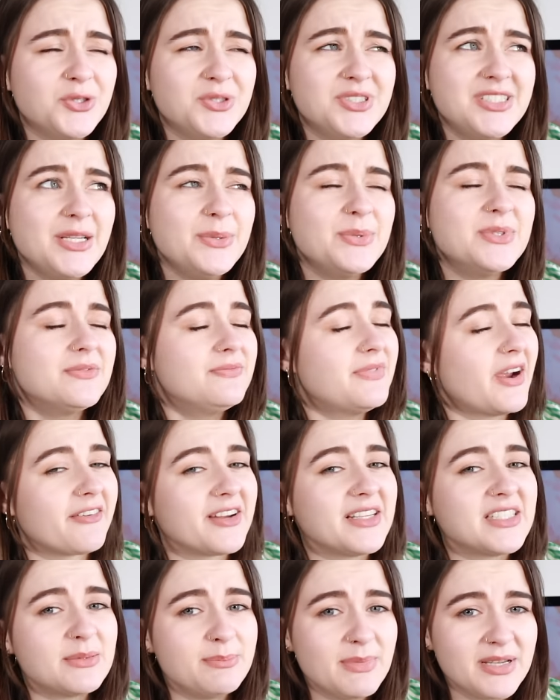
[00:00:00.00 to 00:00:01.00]
who she was
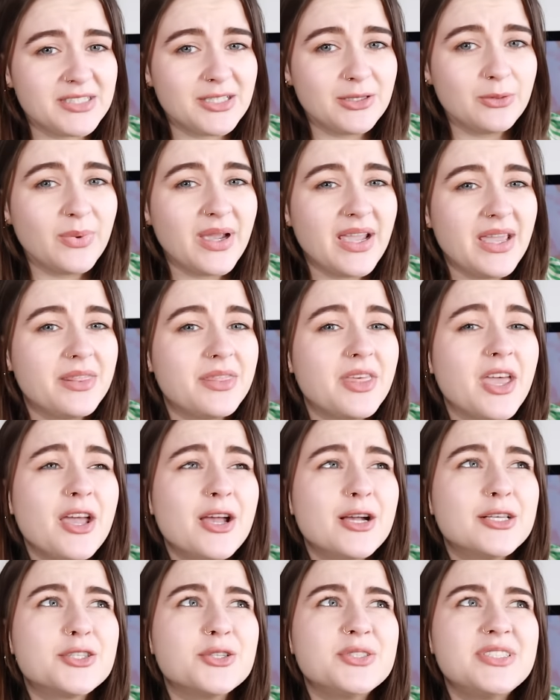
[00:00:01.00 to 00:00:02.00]
very smitten with,
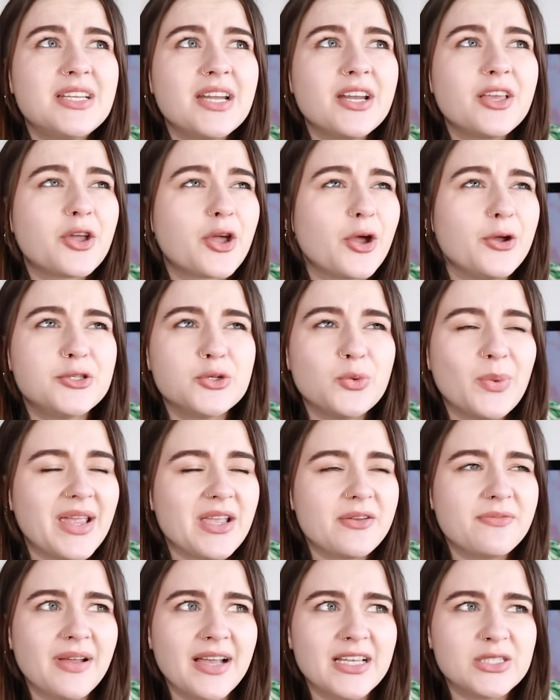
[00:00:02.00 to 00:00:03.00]
so she didn't go to
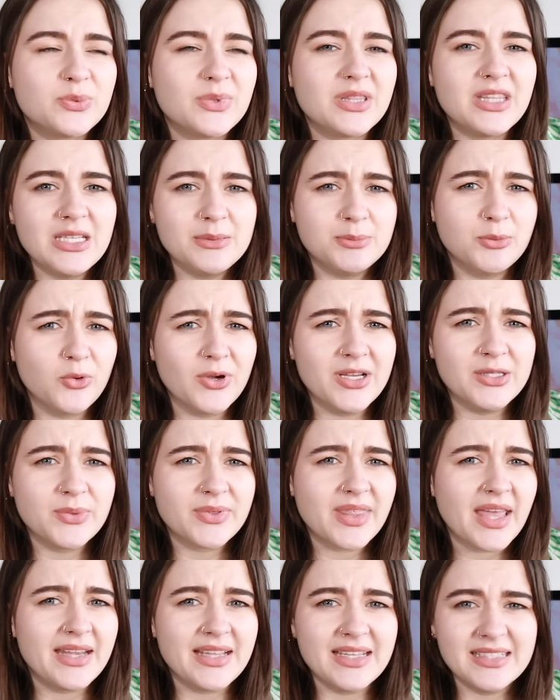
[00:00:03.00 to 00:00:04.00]
Wakefest with these boys
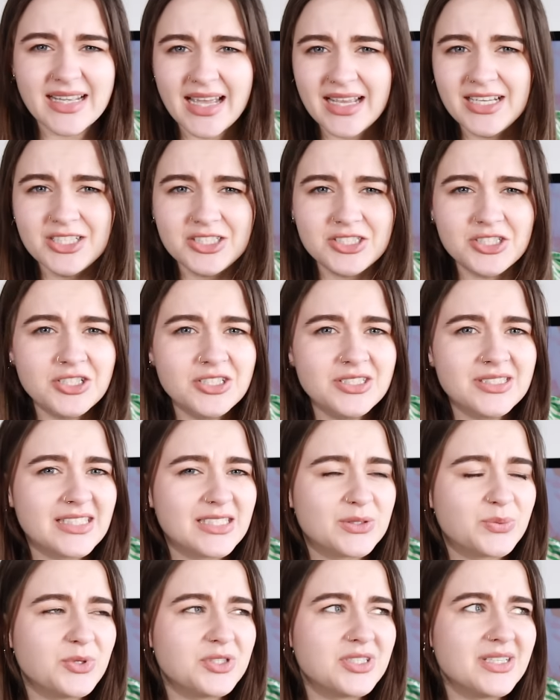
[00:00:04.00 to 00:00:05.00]
with any intentions,
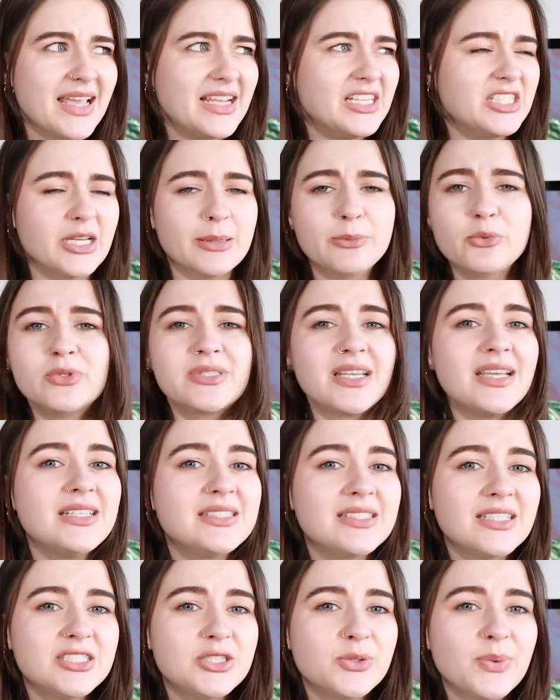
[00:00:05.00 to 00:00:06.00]
this wasn't a double date
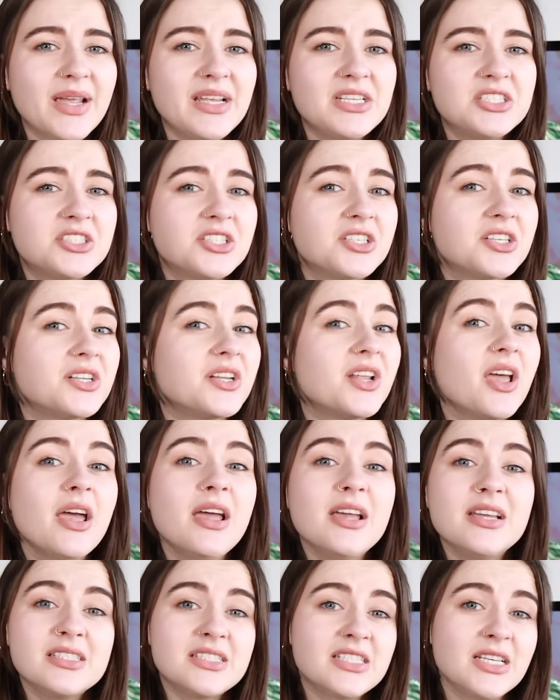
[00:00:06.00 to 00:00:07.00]
situation,
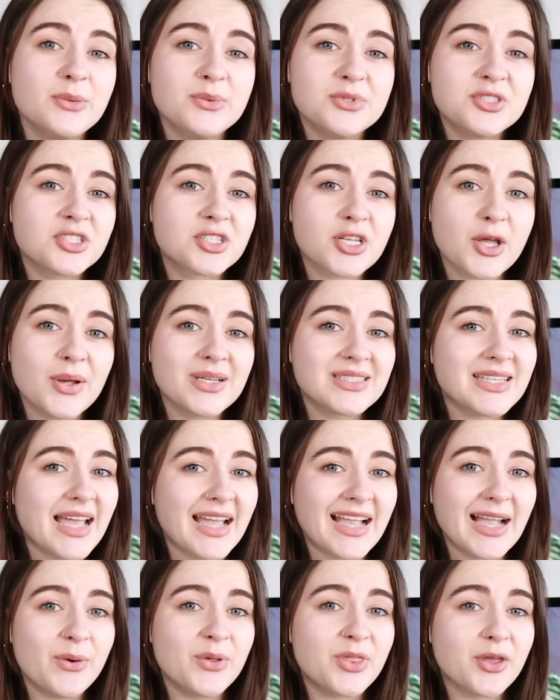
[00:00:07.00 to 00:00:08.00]
she was just going to
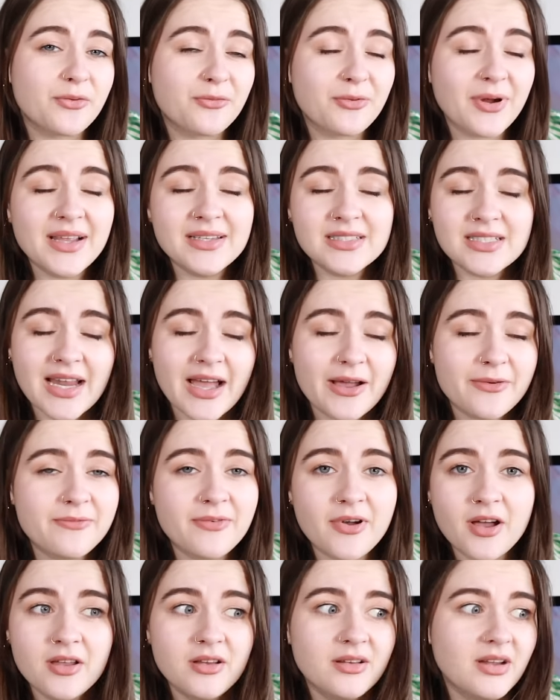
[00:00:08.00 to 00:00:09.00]
hang out with her friend and have
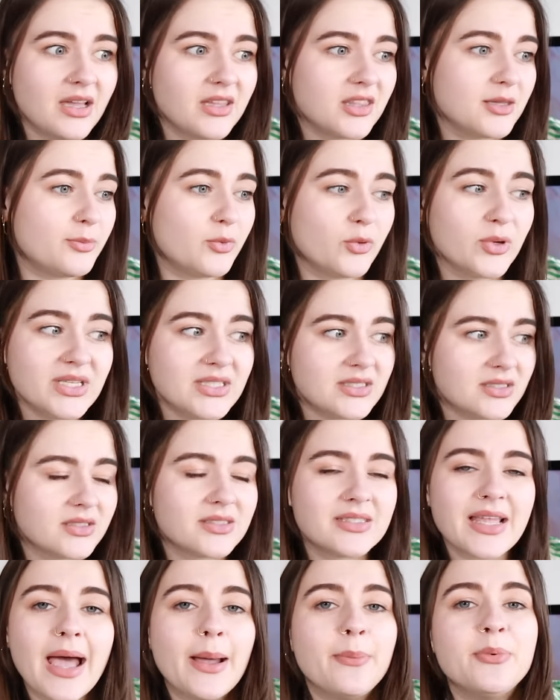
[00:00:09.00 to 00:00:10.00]
fun, and the boys
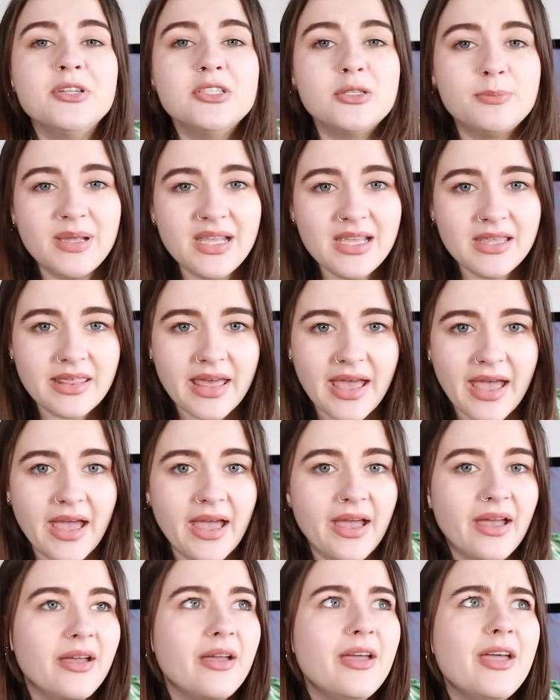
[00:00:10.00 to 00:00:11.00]
just happened to be
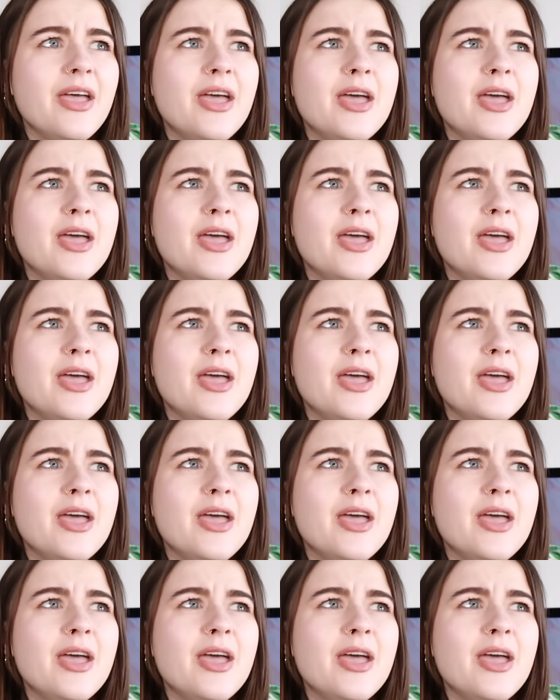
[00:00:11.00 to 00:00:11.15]
there.